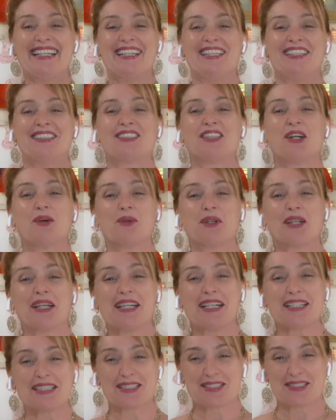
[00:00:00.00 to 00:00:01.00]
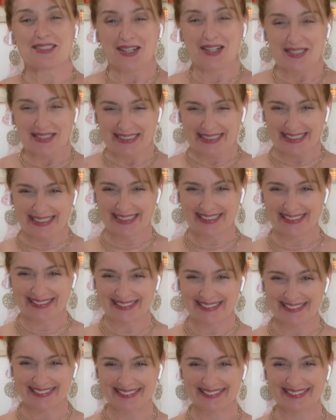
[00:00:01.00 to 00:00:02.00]
So we're going to start
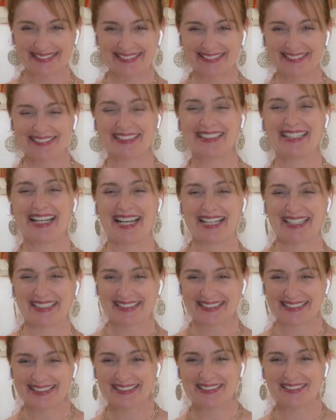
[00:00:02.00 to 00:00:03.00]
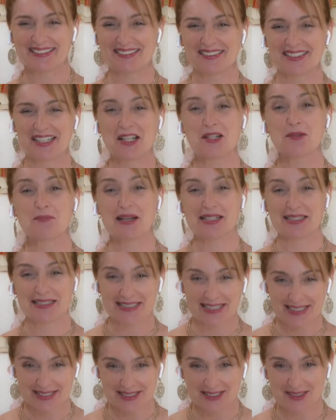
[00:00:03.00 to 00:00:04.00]
today in a
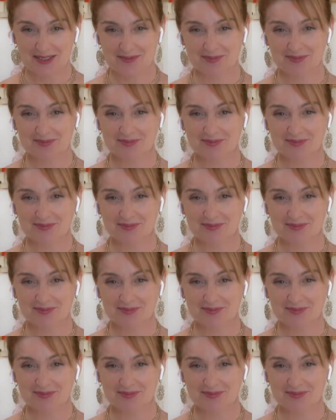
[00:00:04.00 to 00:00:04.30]
meditation.